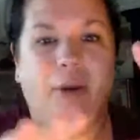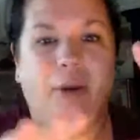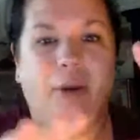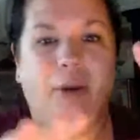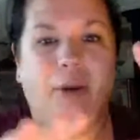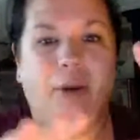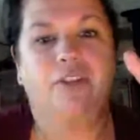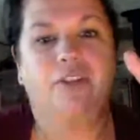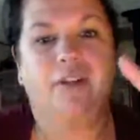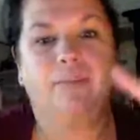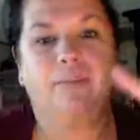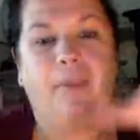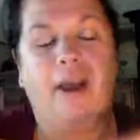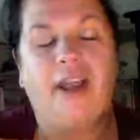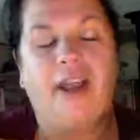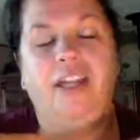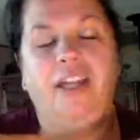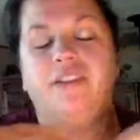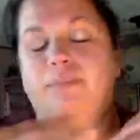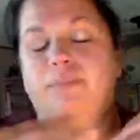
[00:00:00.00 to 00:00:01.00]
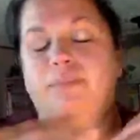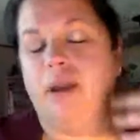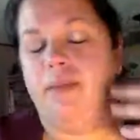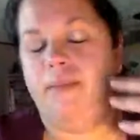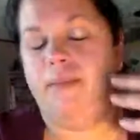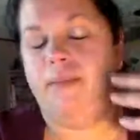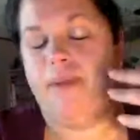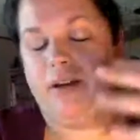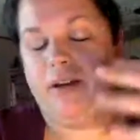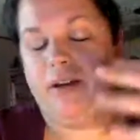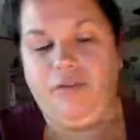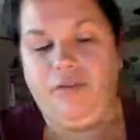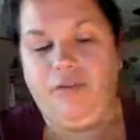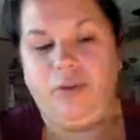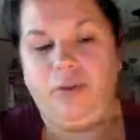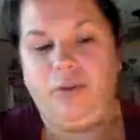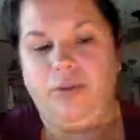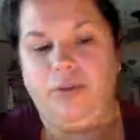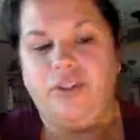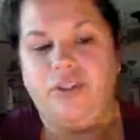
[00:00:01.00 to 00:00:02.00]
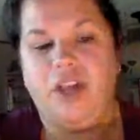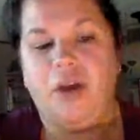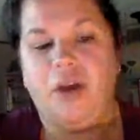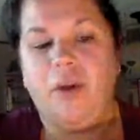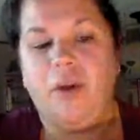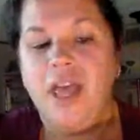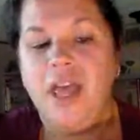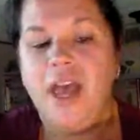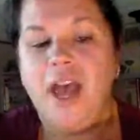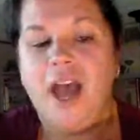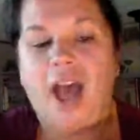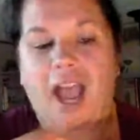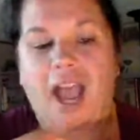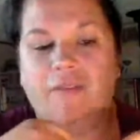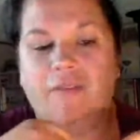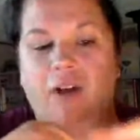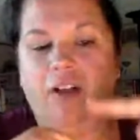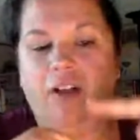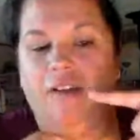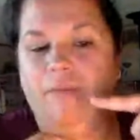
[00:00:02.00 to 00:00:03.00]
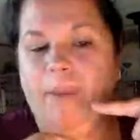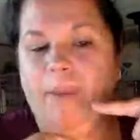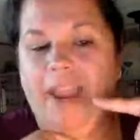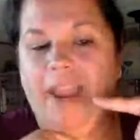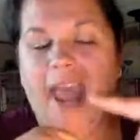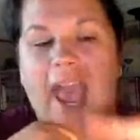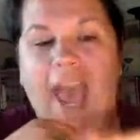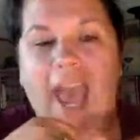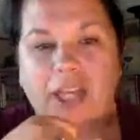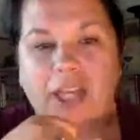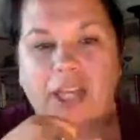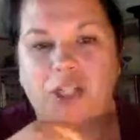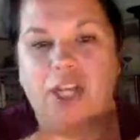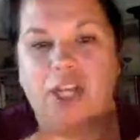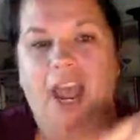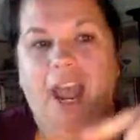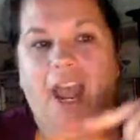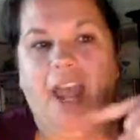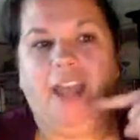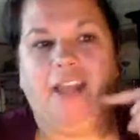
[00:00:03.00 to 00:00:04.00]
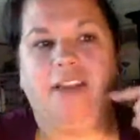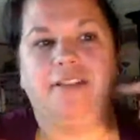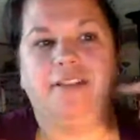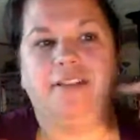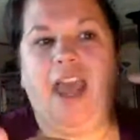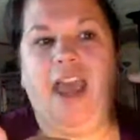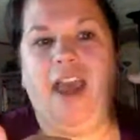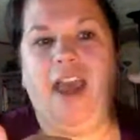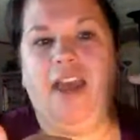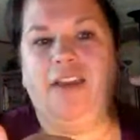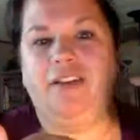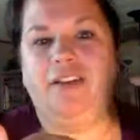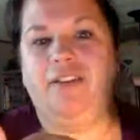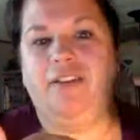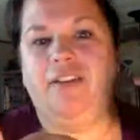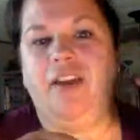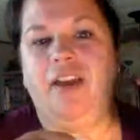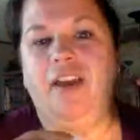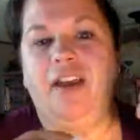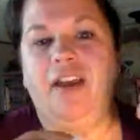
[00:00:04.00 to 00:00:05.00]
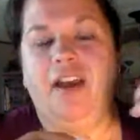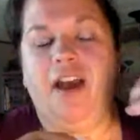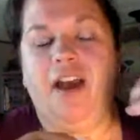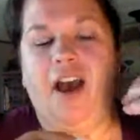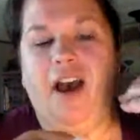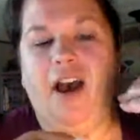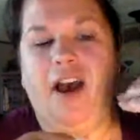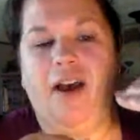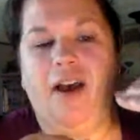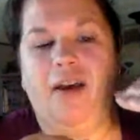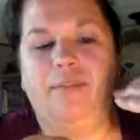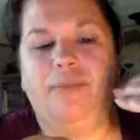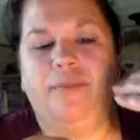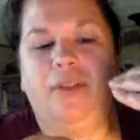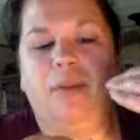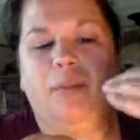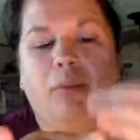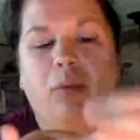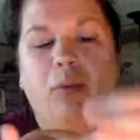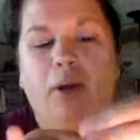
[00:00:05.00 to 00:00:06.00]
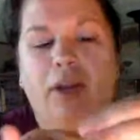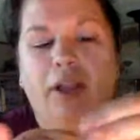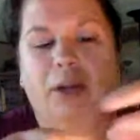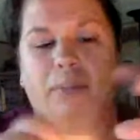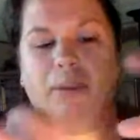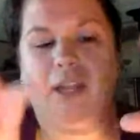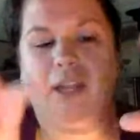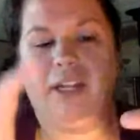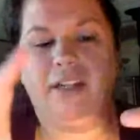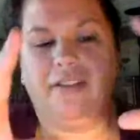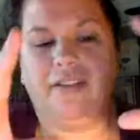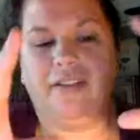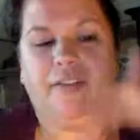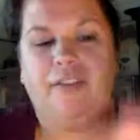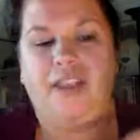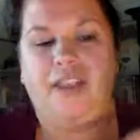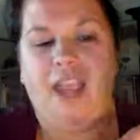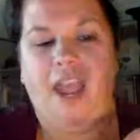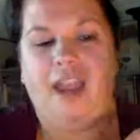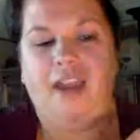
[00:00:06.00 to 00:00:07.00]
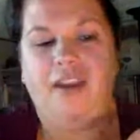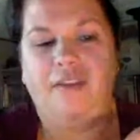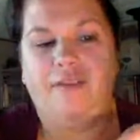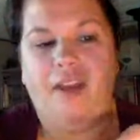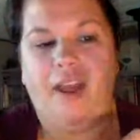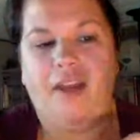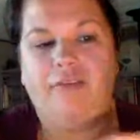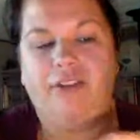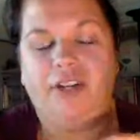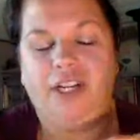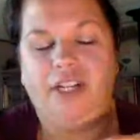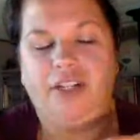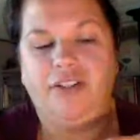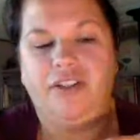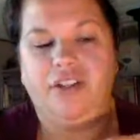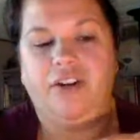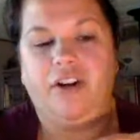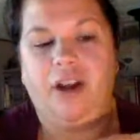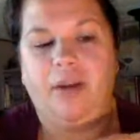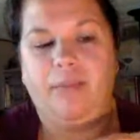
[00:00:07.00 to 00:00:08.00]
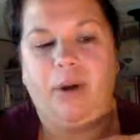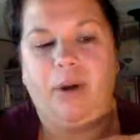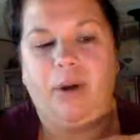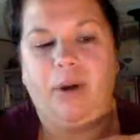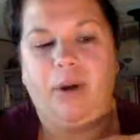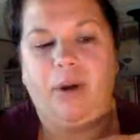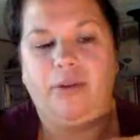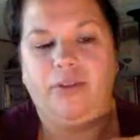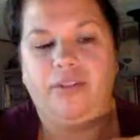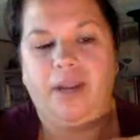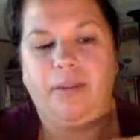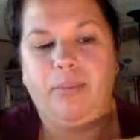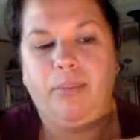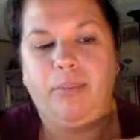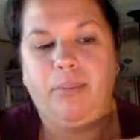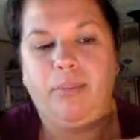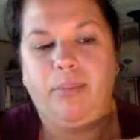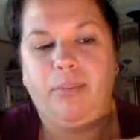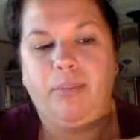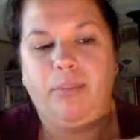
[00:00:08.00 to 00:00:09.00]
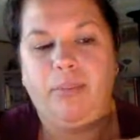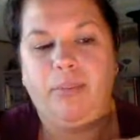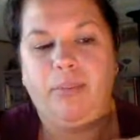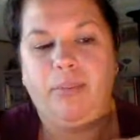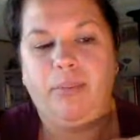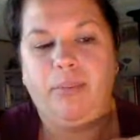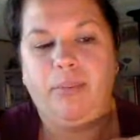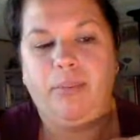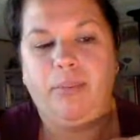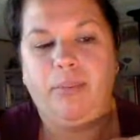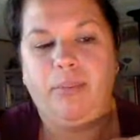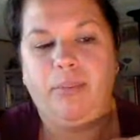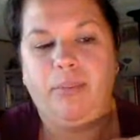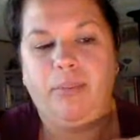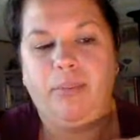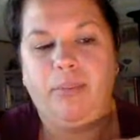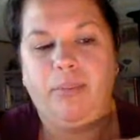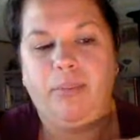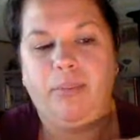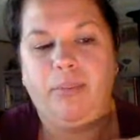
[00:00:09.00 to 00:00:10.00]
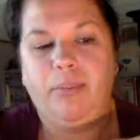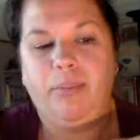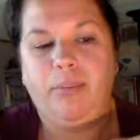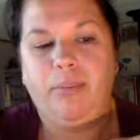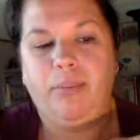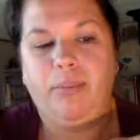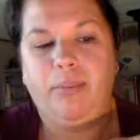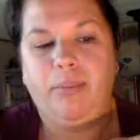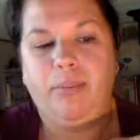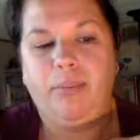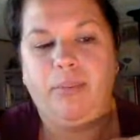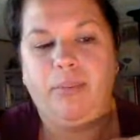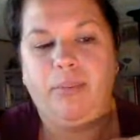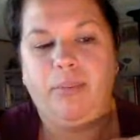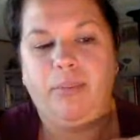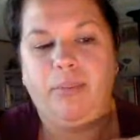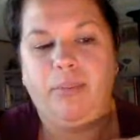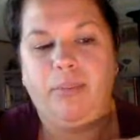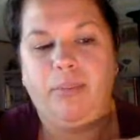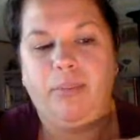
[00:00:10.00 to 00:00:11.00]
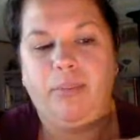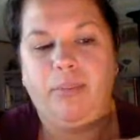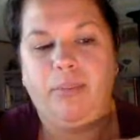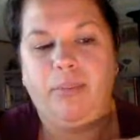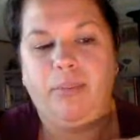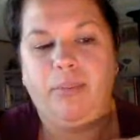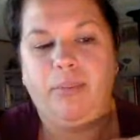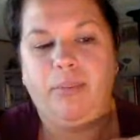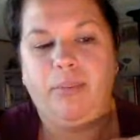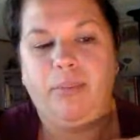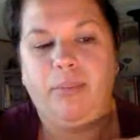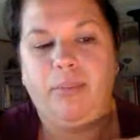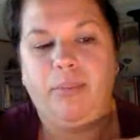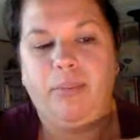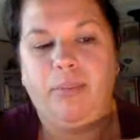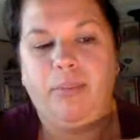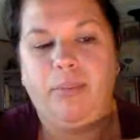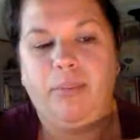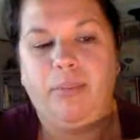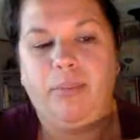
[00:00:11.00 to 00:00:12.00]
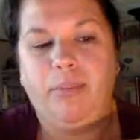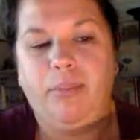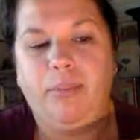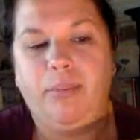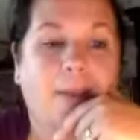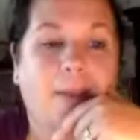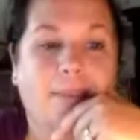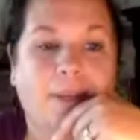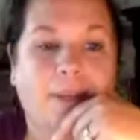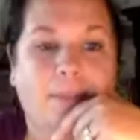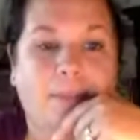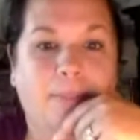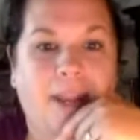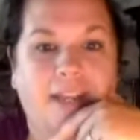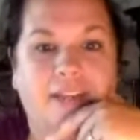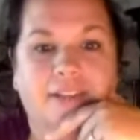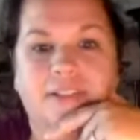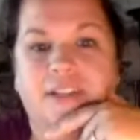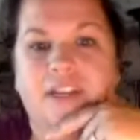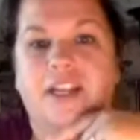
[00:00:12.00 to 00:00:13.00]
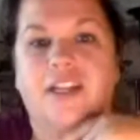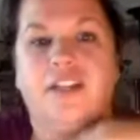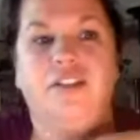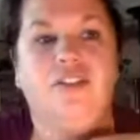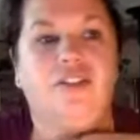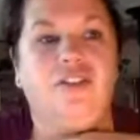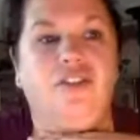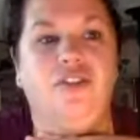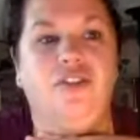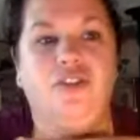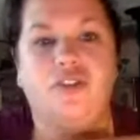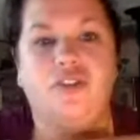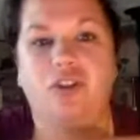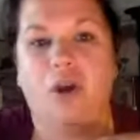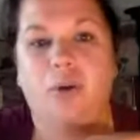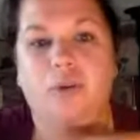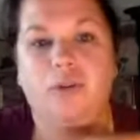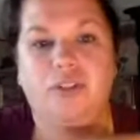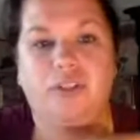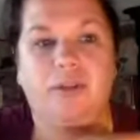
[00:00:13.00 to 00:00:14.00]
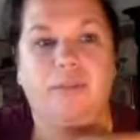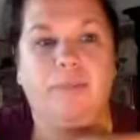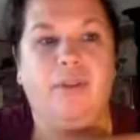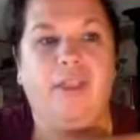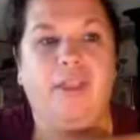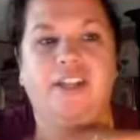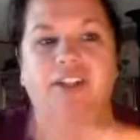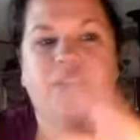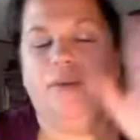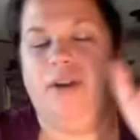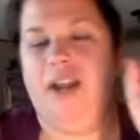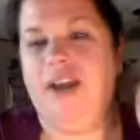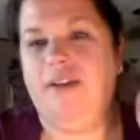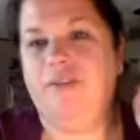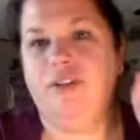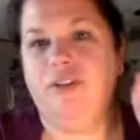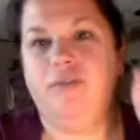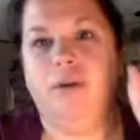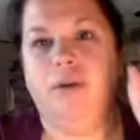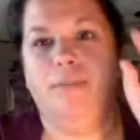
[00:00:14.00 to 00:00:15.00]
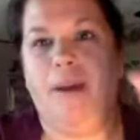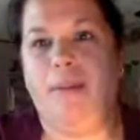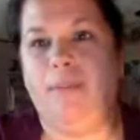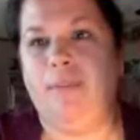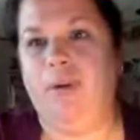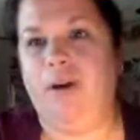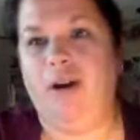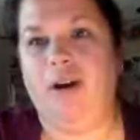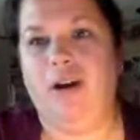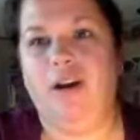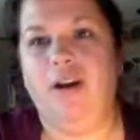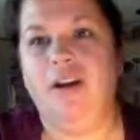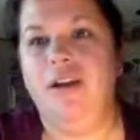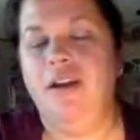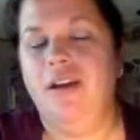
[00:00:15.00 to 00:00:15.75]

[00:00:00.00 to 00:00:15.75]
post. Mine is primarily food. So I have all of my hashtags, and The boilerplate stuff at the end of every Instagram post I put in the notes section. So literally all I need to do is copy and paste. It's so simple. I don't have to remember,